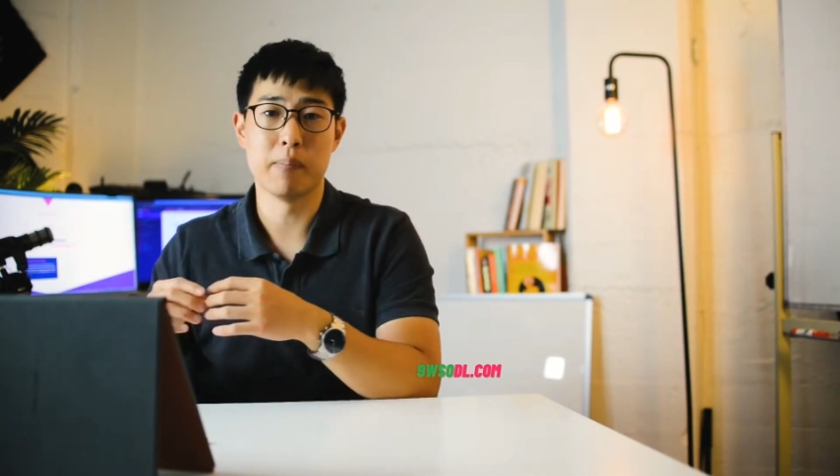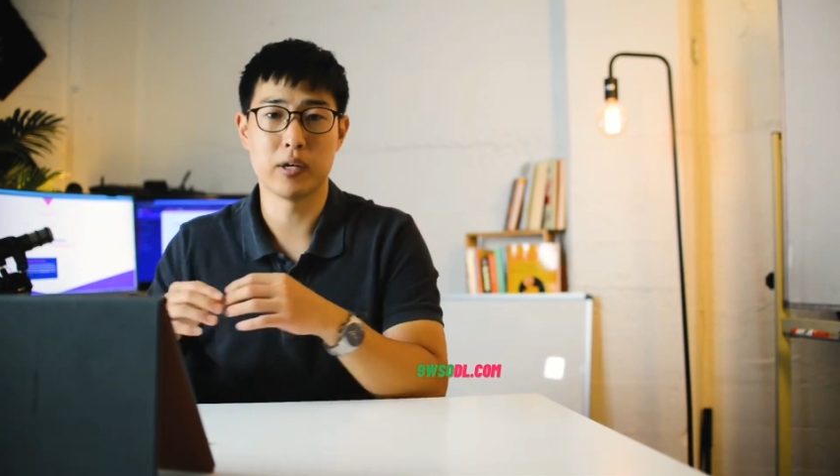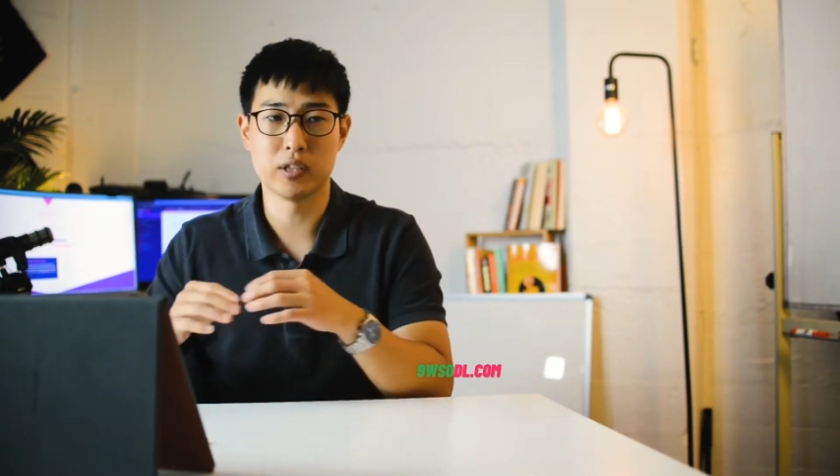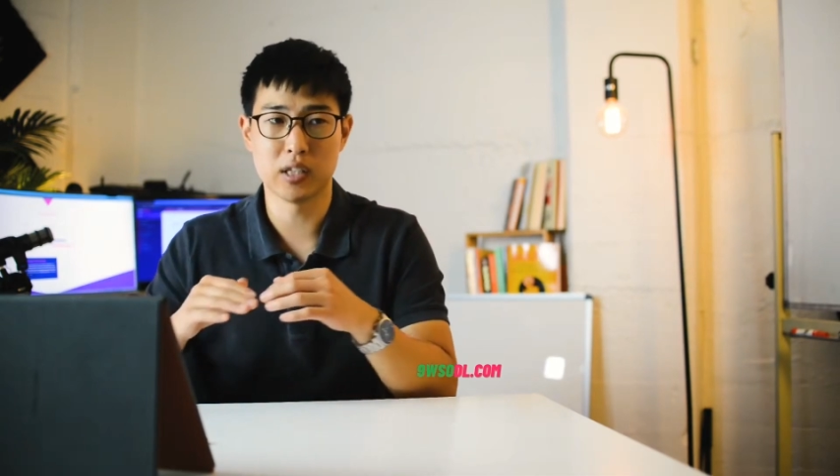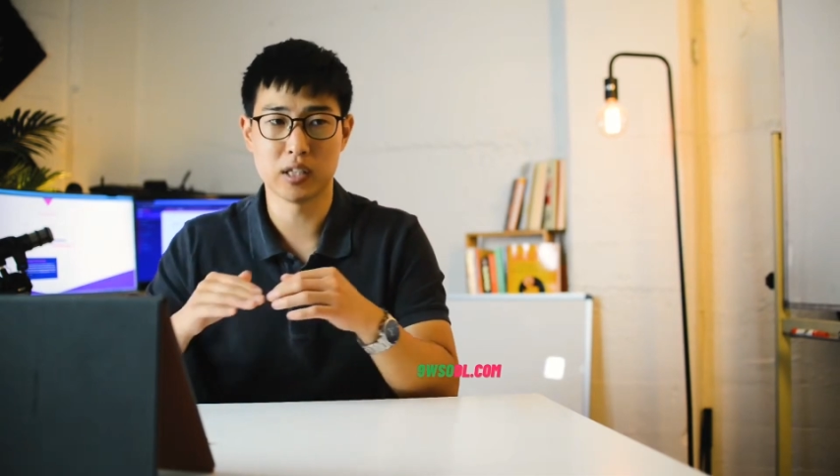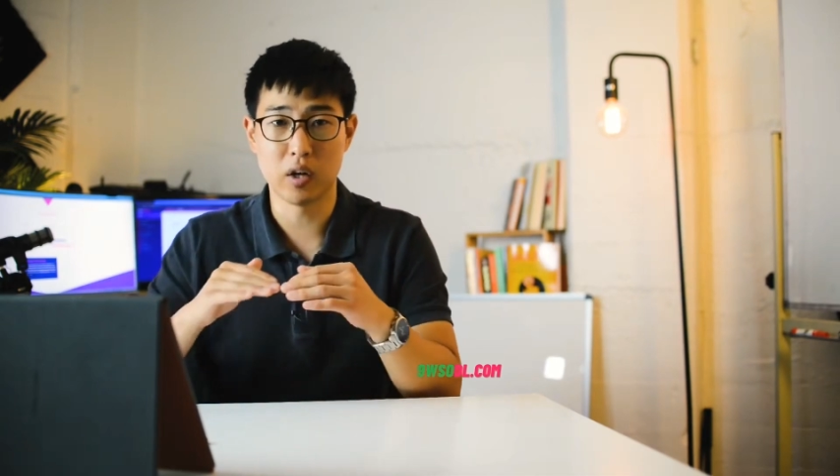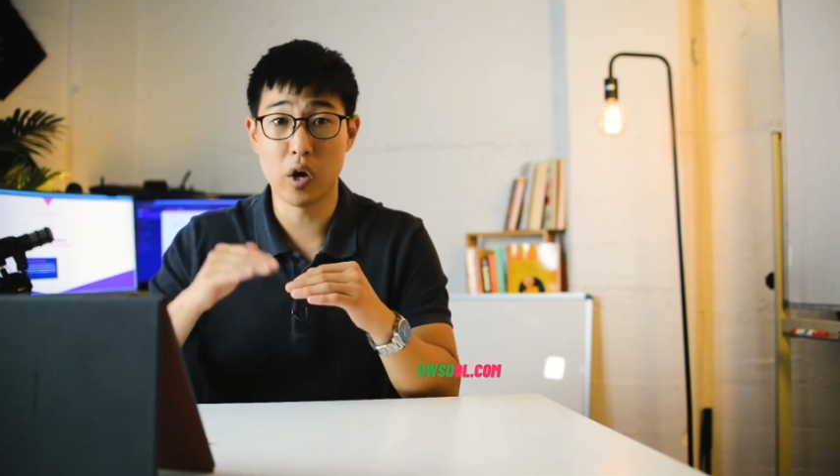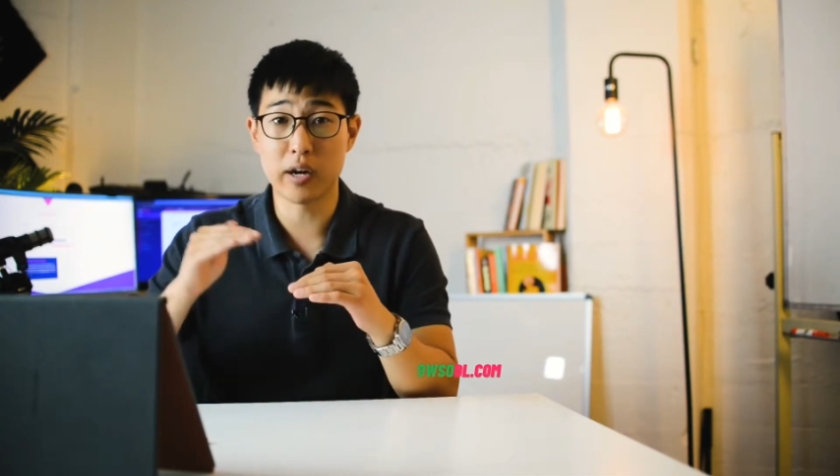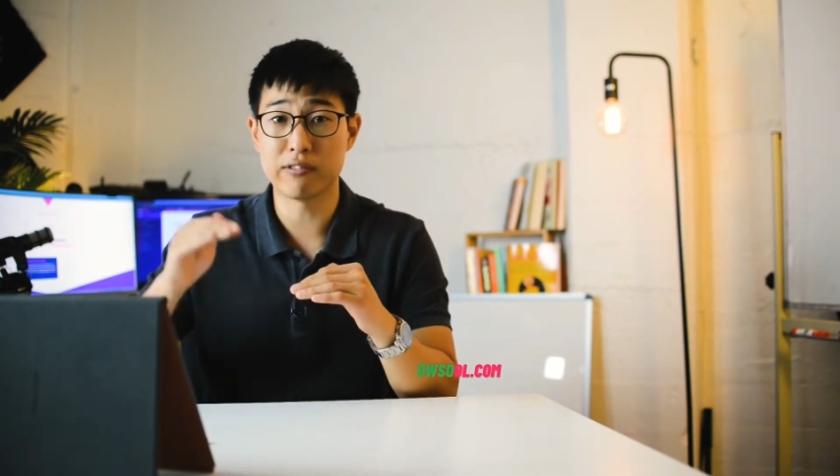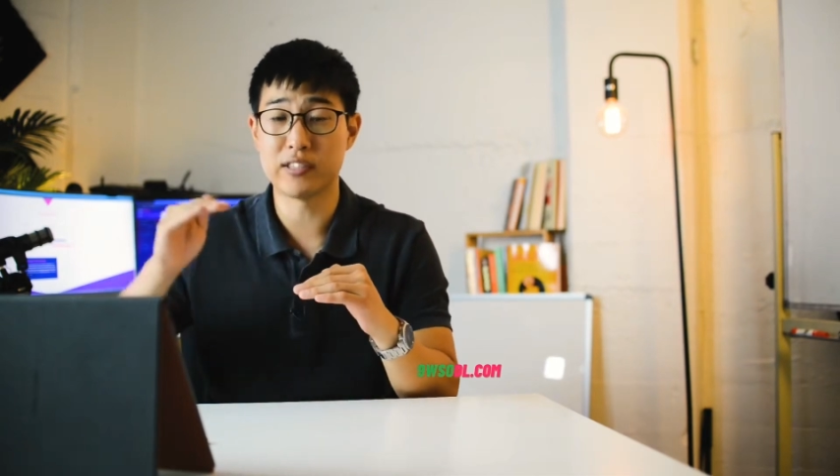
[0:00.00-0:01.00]
because there's a
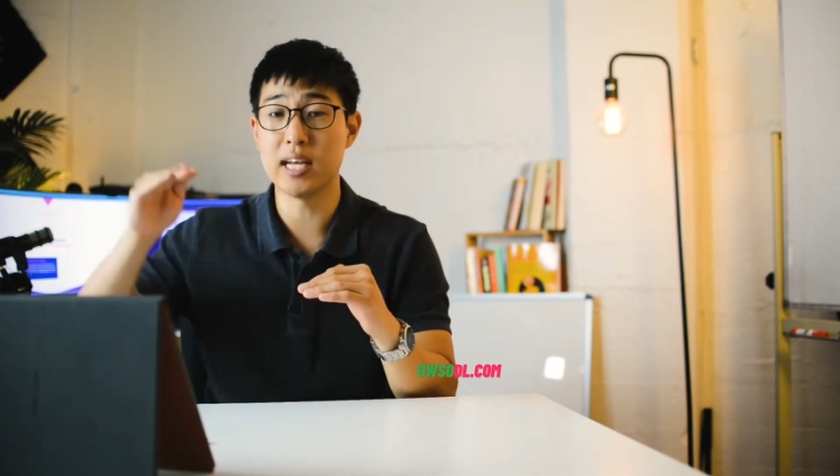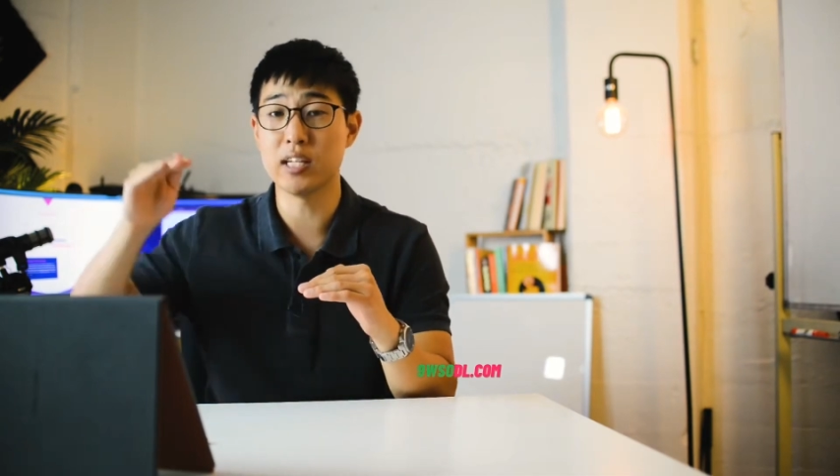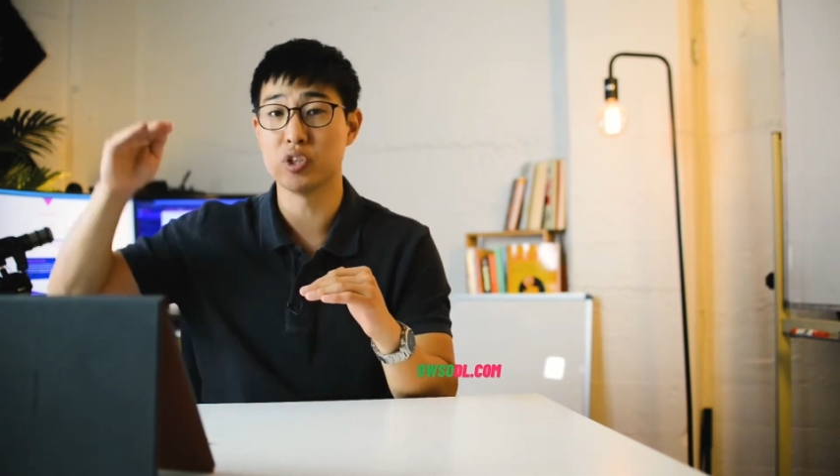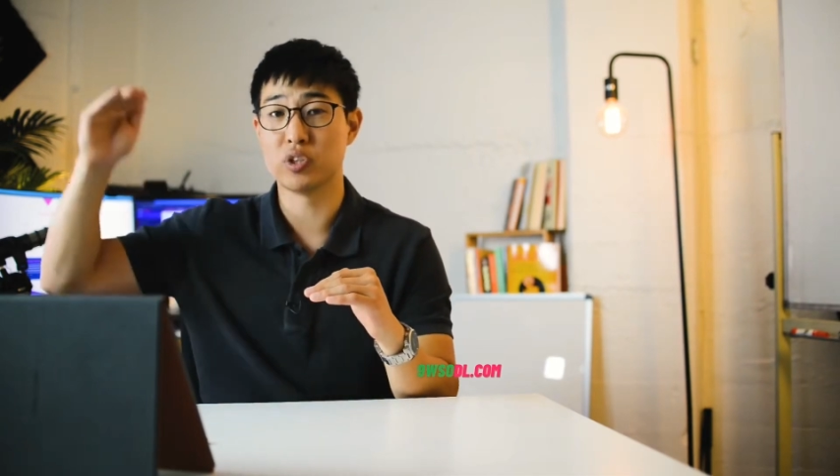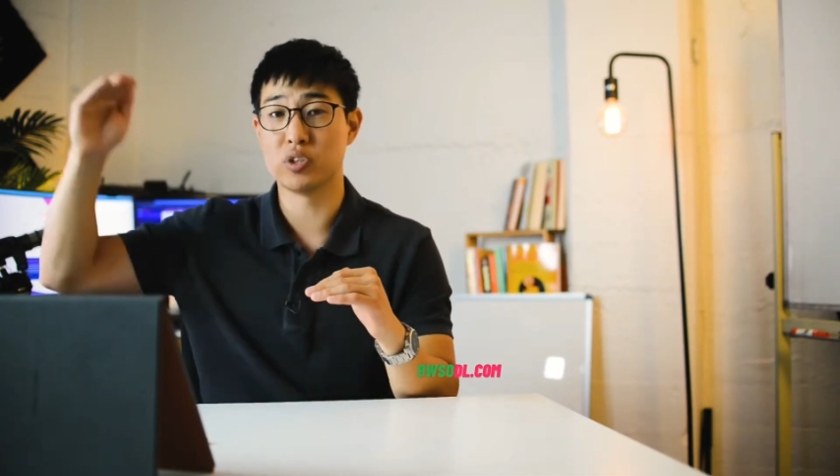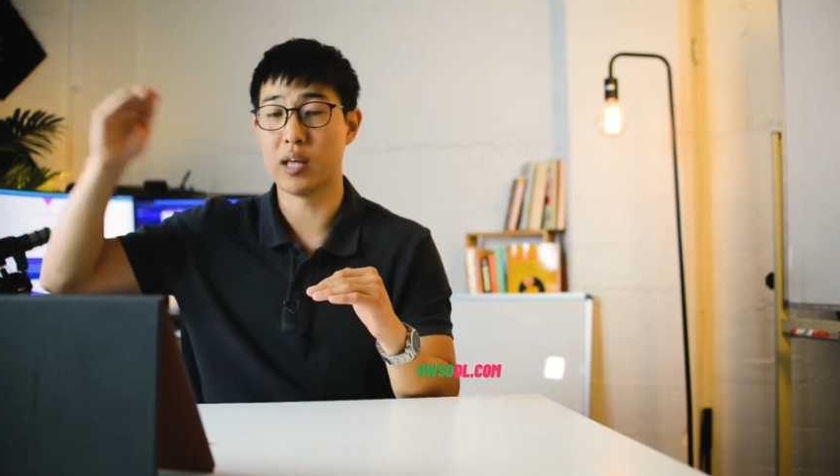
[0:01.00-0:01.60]
lot of stages